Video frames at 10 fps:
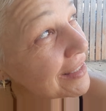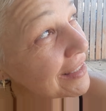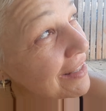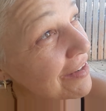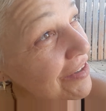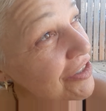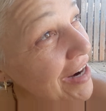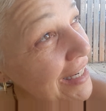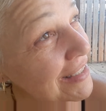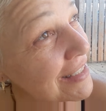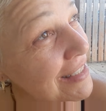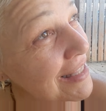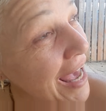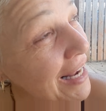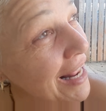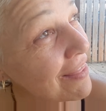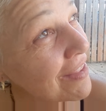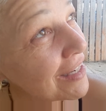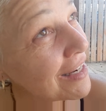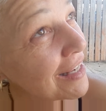And they're attracted to that. And
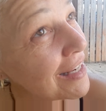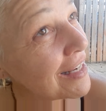then